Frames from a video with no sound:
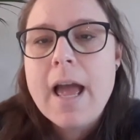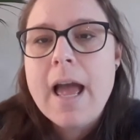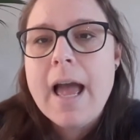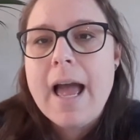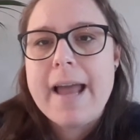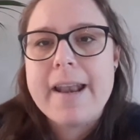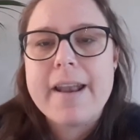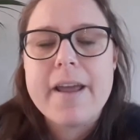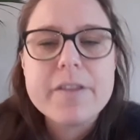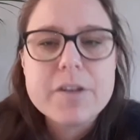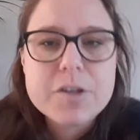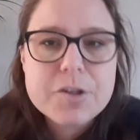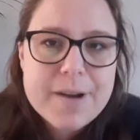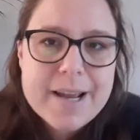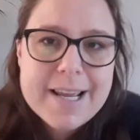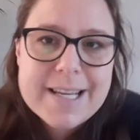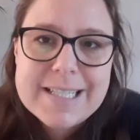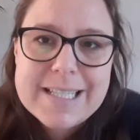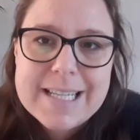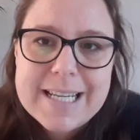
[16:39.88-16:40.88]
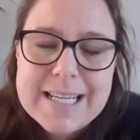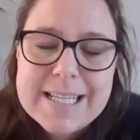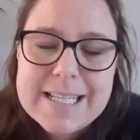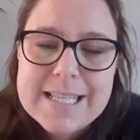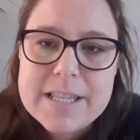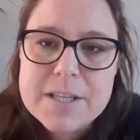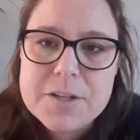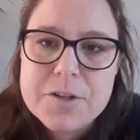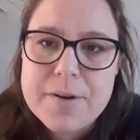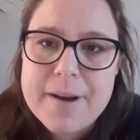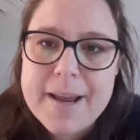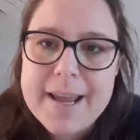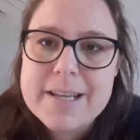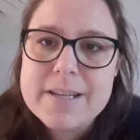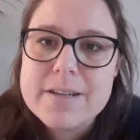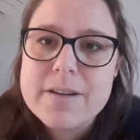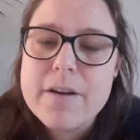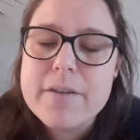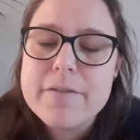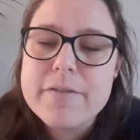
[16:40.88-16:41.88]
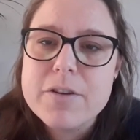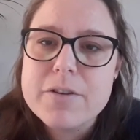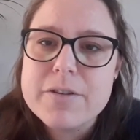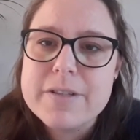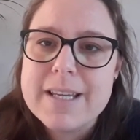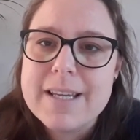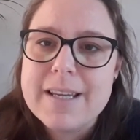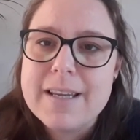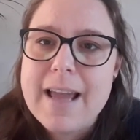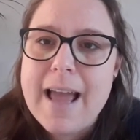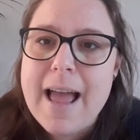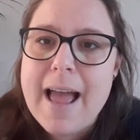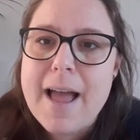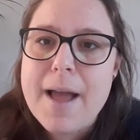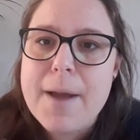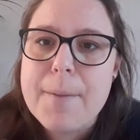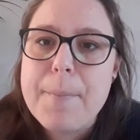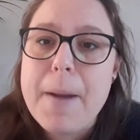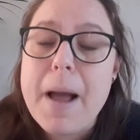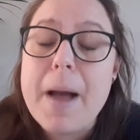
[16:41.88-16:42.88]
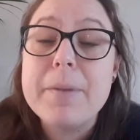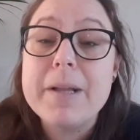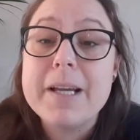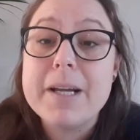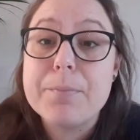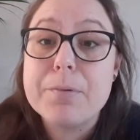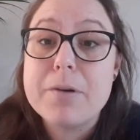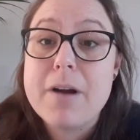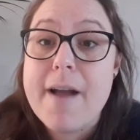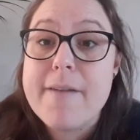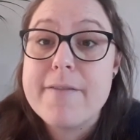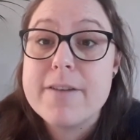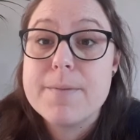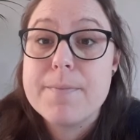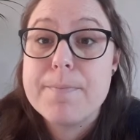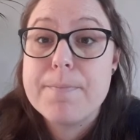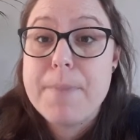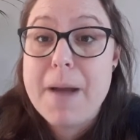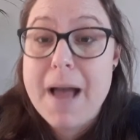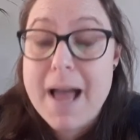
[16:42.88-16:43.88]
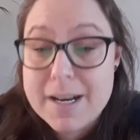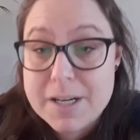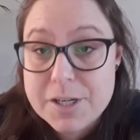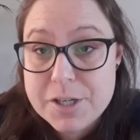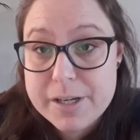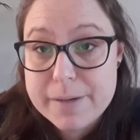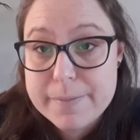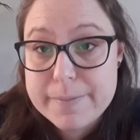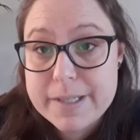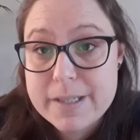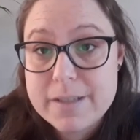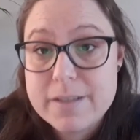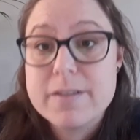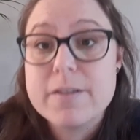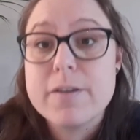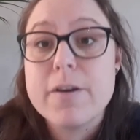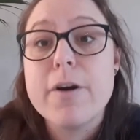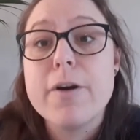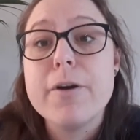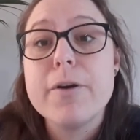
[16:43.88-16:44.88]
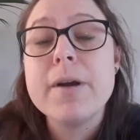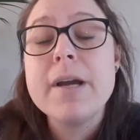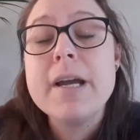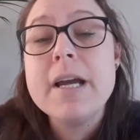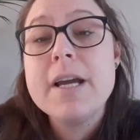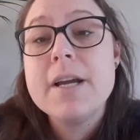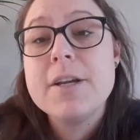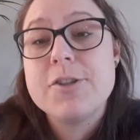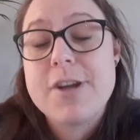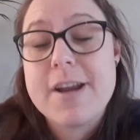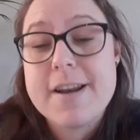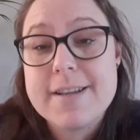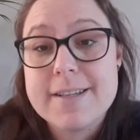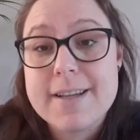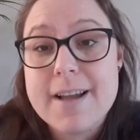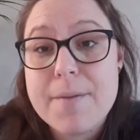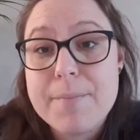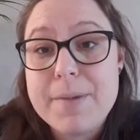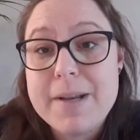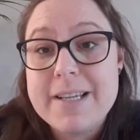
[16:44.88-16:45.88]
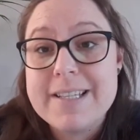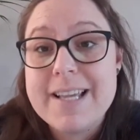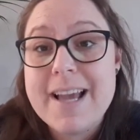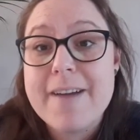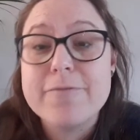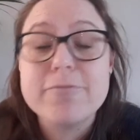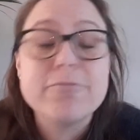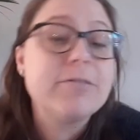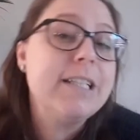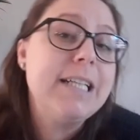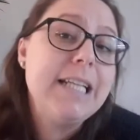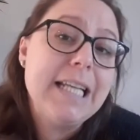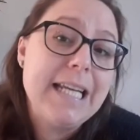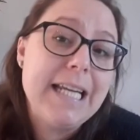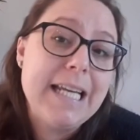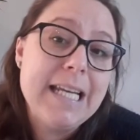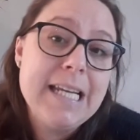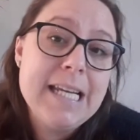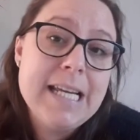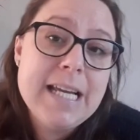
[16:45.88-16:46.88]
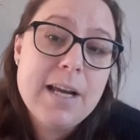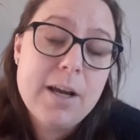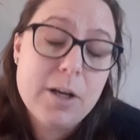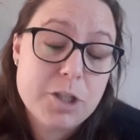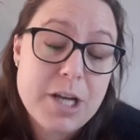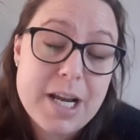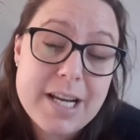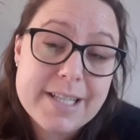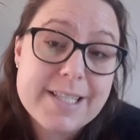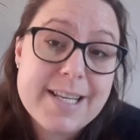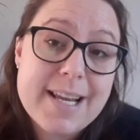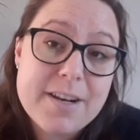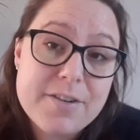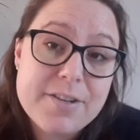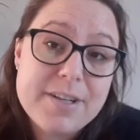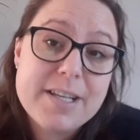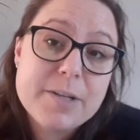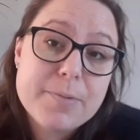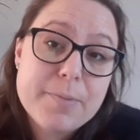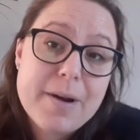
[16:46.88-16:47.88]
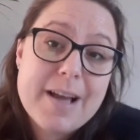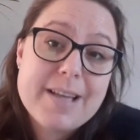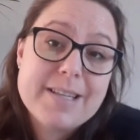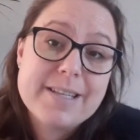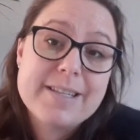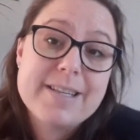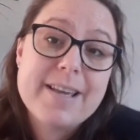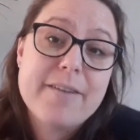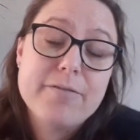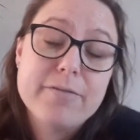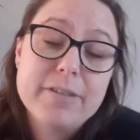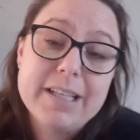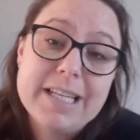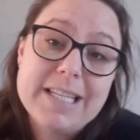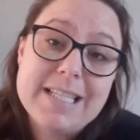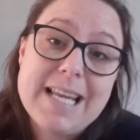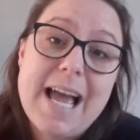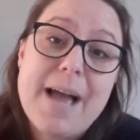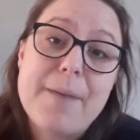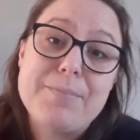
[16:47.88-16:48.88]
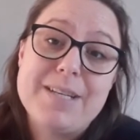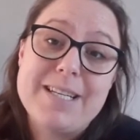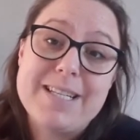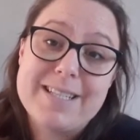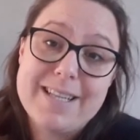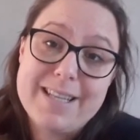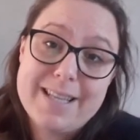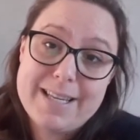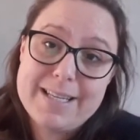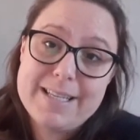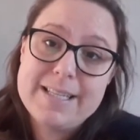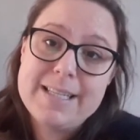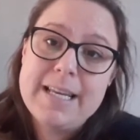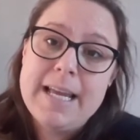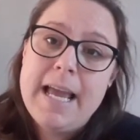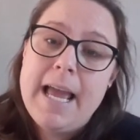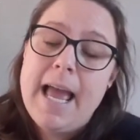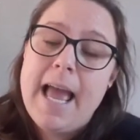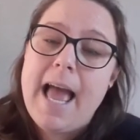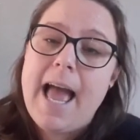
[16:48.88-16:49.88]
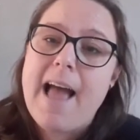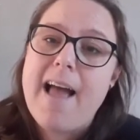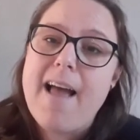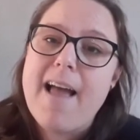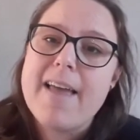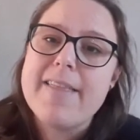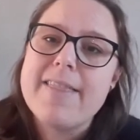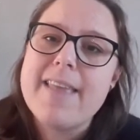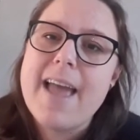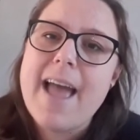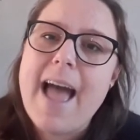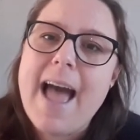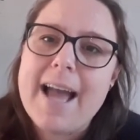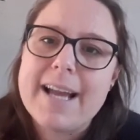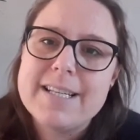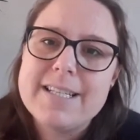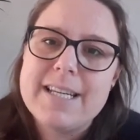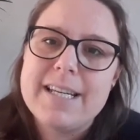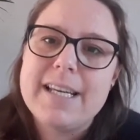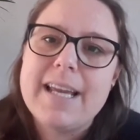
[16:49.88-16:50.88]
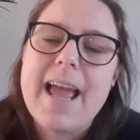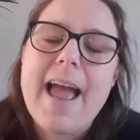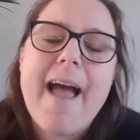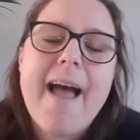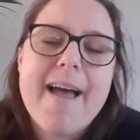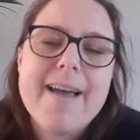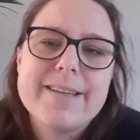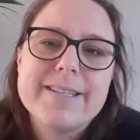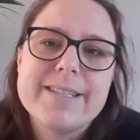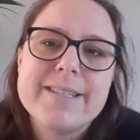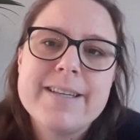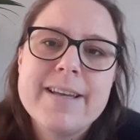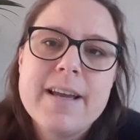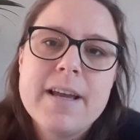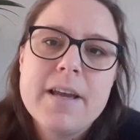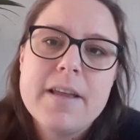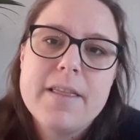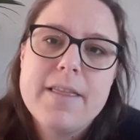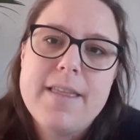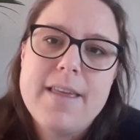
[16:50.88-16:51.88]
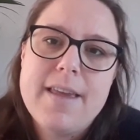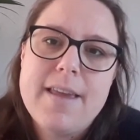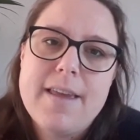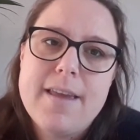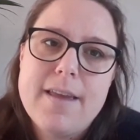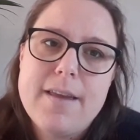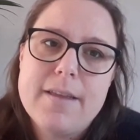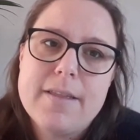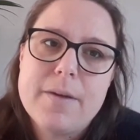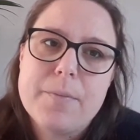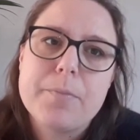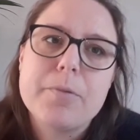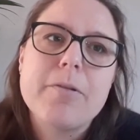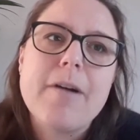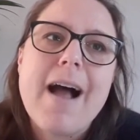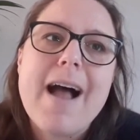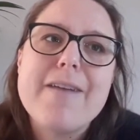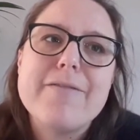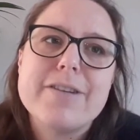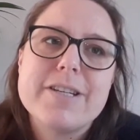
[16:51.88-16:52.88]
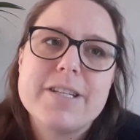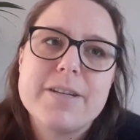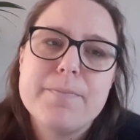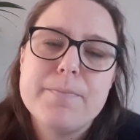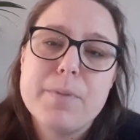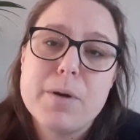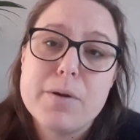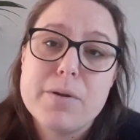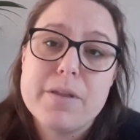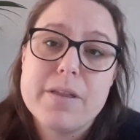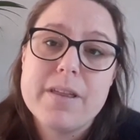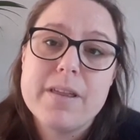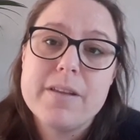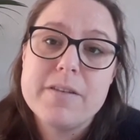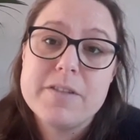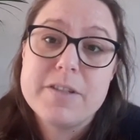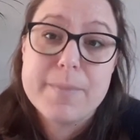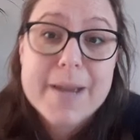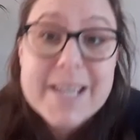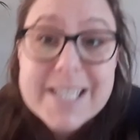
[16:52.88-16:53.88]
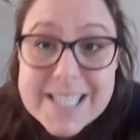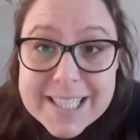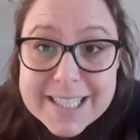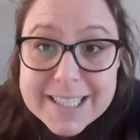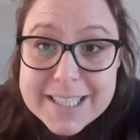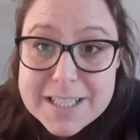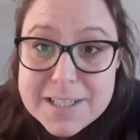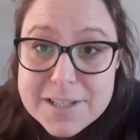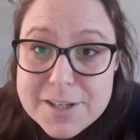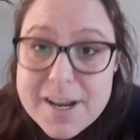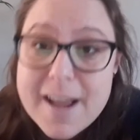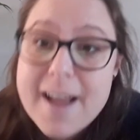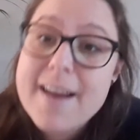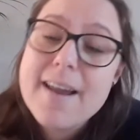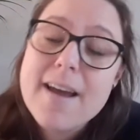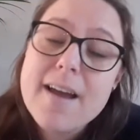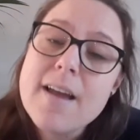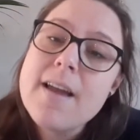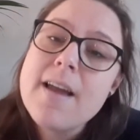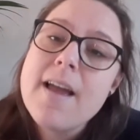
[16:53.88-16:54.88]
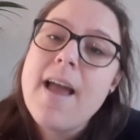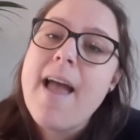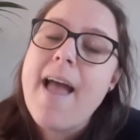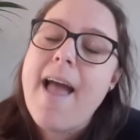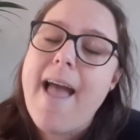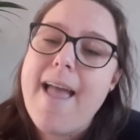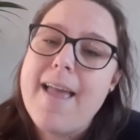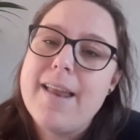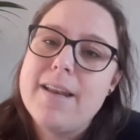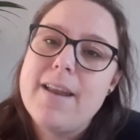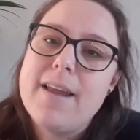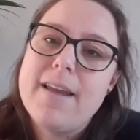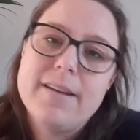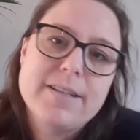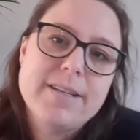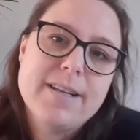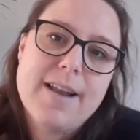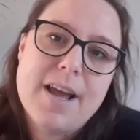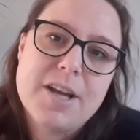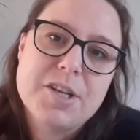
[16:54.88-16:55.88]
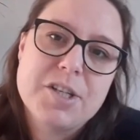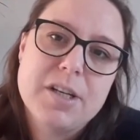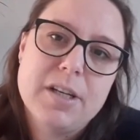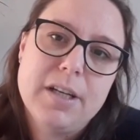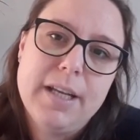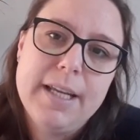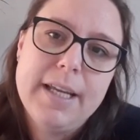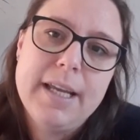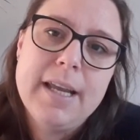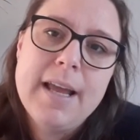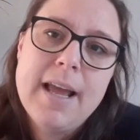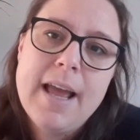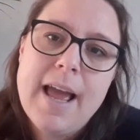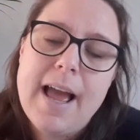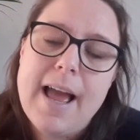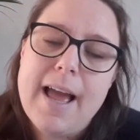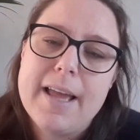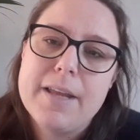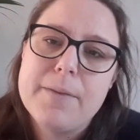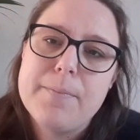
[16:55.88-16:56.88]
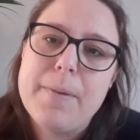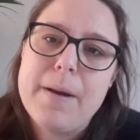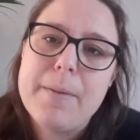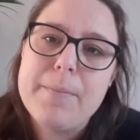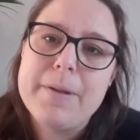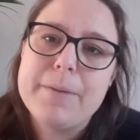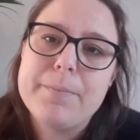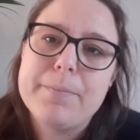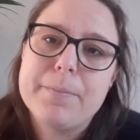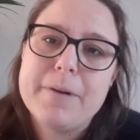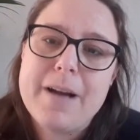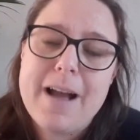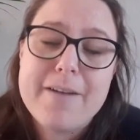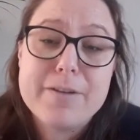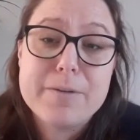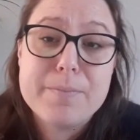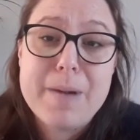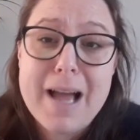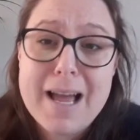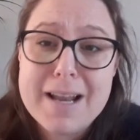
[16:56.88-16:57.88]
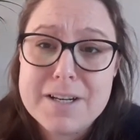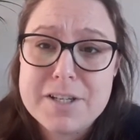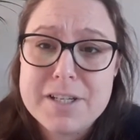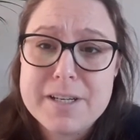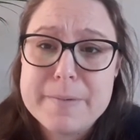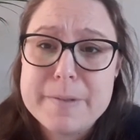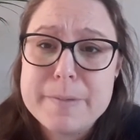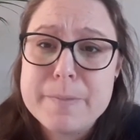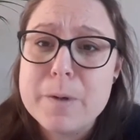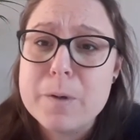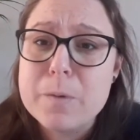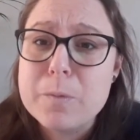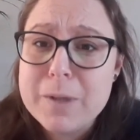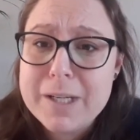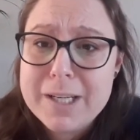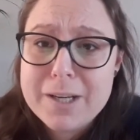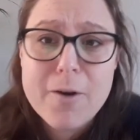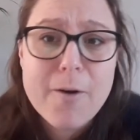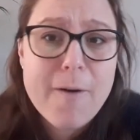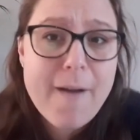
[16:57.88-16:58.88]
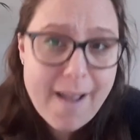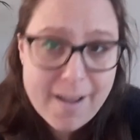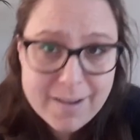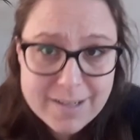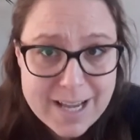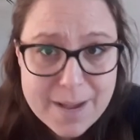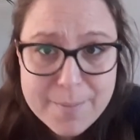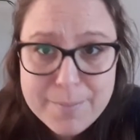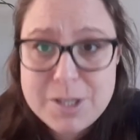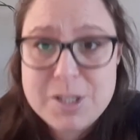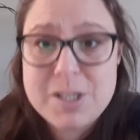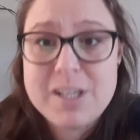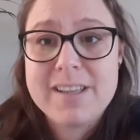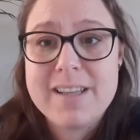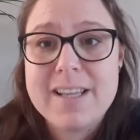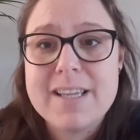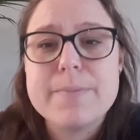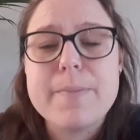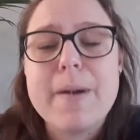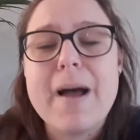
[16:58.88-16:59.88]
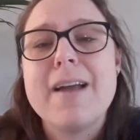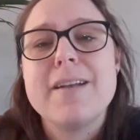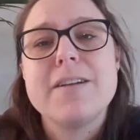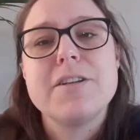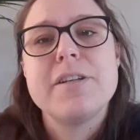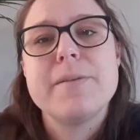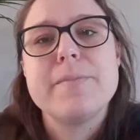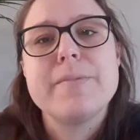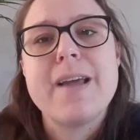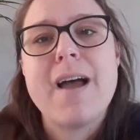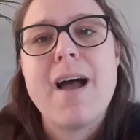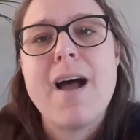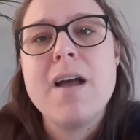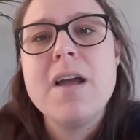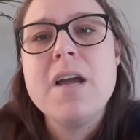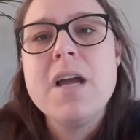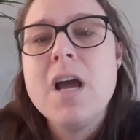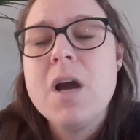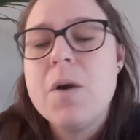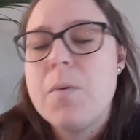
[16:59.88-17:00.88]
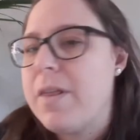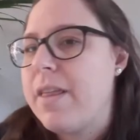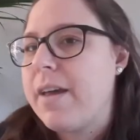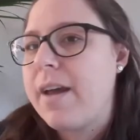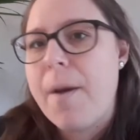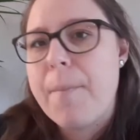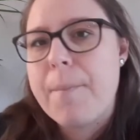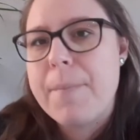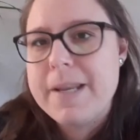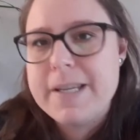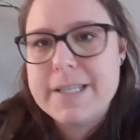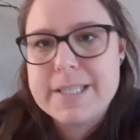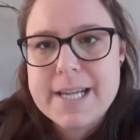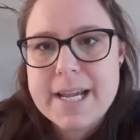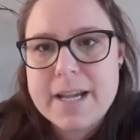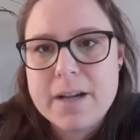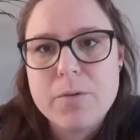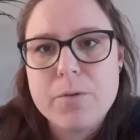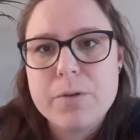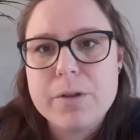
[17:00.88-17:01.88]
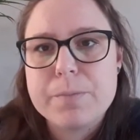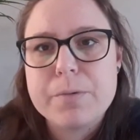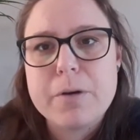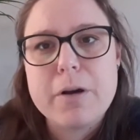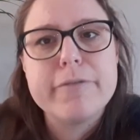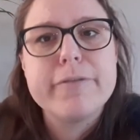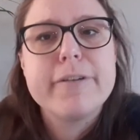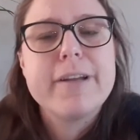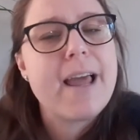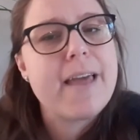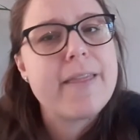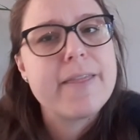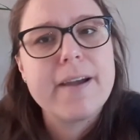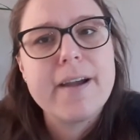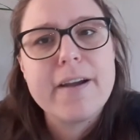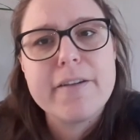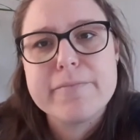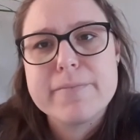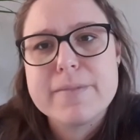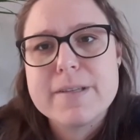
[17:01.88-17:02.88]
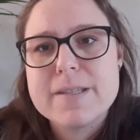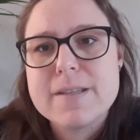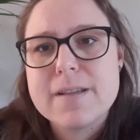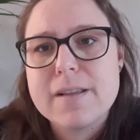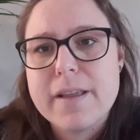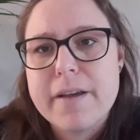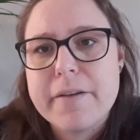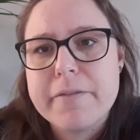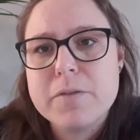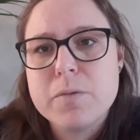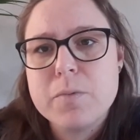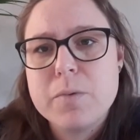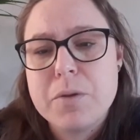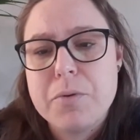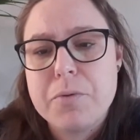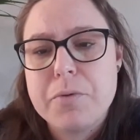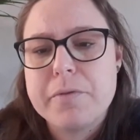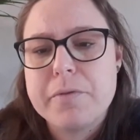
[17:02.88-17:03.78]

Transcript: Another trend is the trend of using public-private partnerships. So Chinese companies Chinese state-owned enterprises have really tapped into this, and they're acting as the private, both domestically in China and internationally in public-private partnerships. But we know how damaging these partnerships are, where the companies take all the profit and the governments are left with all the